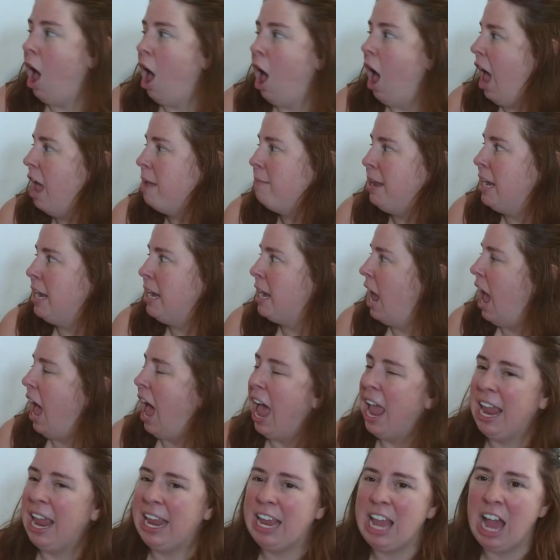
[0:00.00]
I mean,
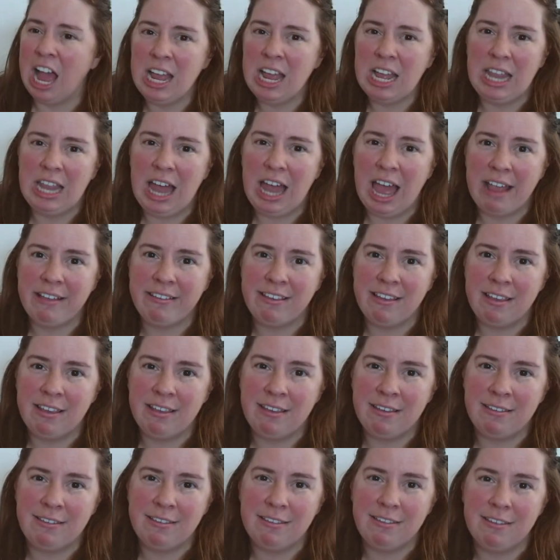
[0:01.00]
I got
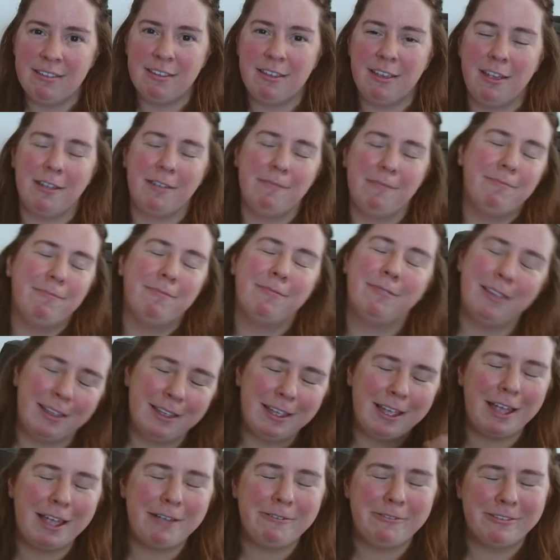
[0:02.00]
glasses uh,
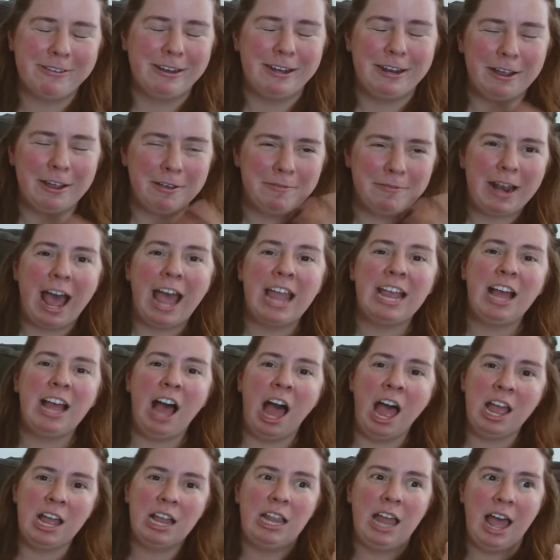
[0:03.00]
I was gonna go, but I
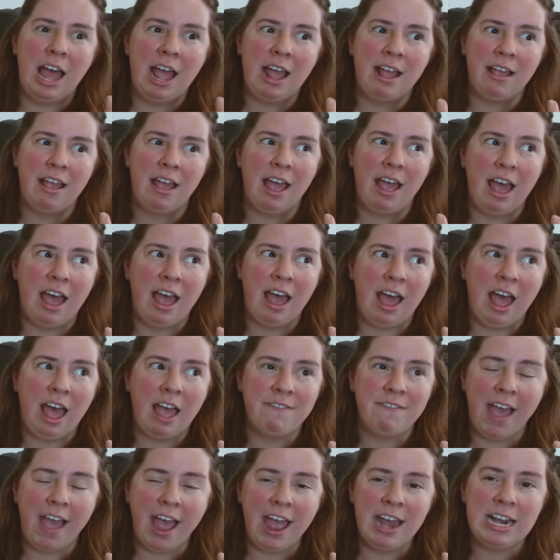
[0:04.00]
got glass. I've
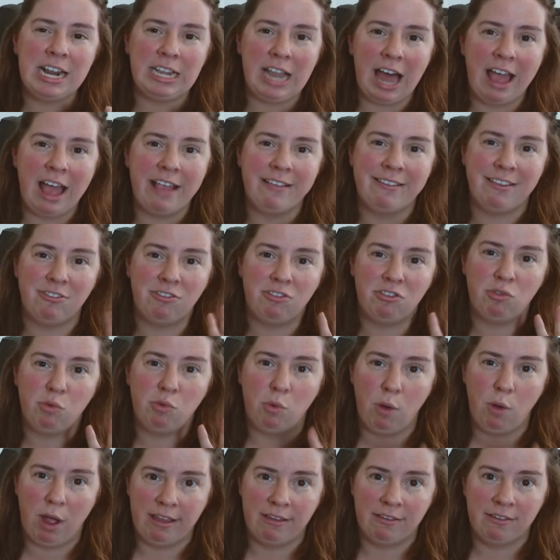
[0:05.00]
had glasses
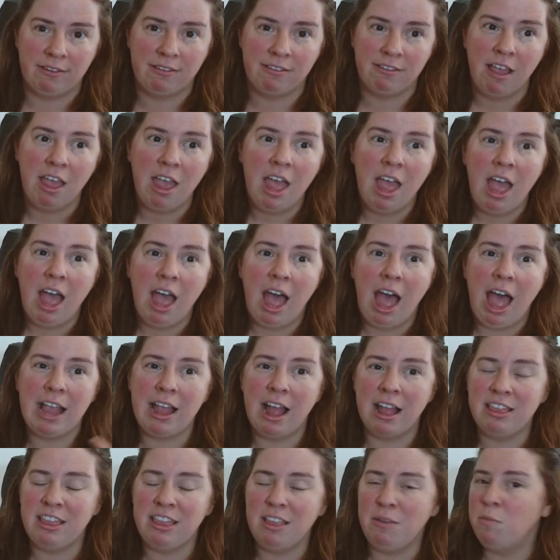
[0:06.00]
twice. I
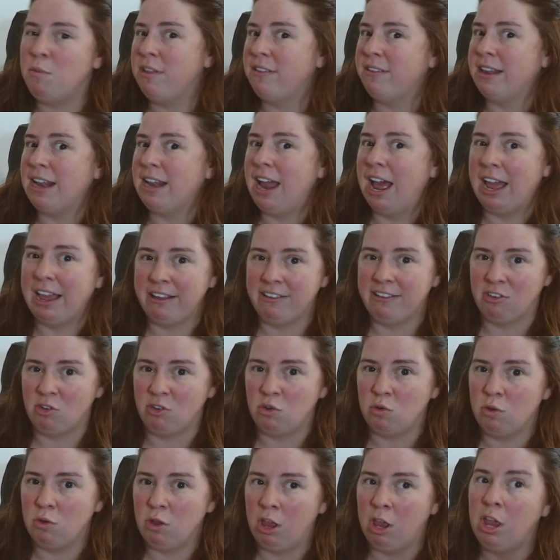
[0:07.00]
got them once in high
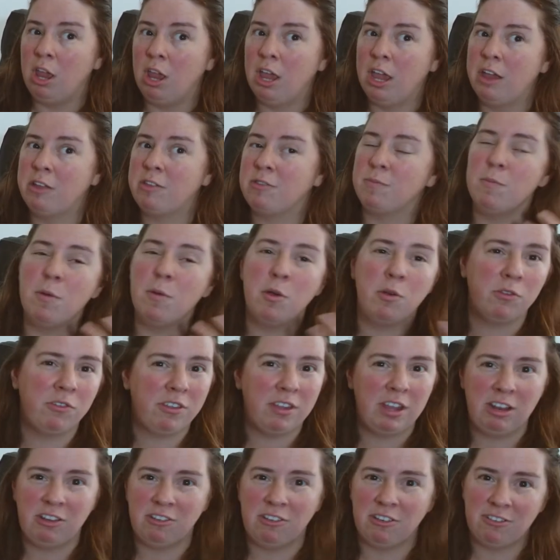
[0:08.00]
school. It's
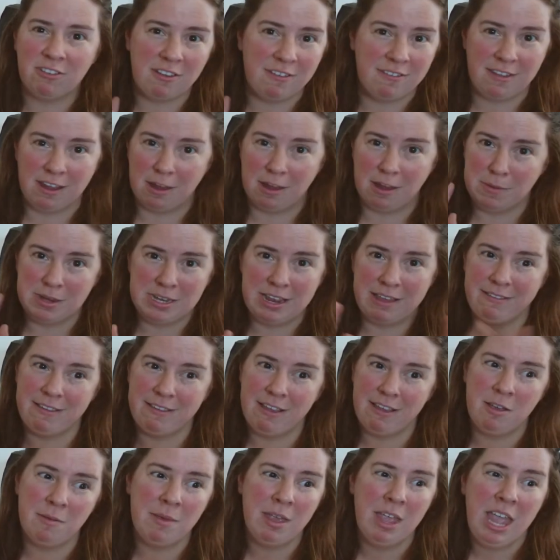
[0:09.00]
mostly just
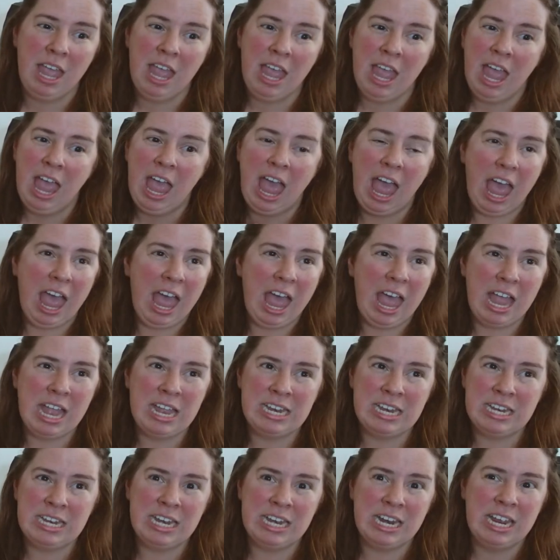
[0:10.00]
astigmatism,
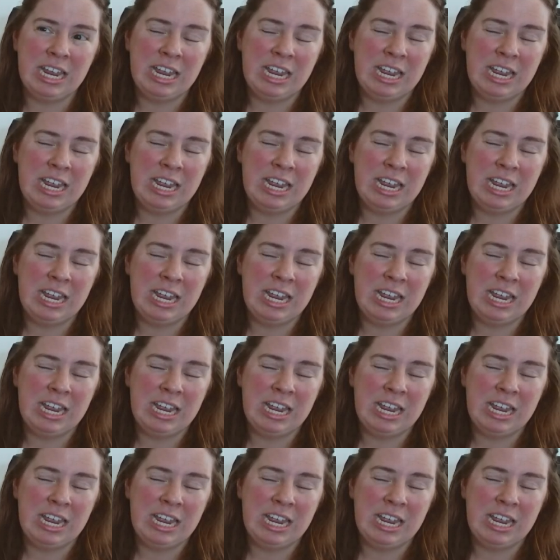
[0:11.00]
and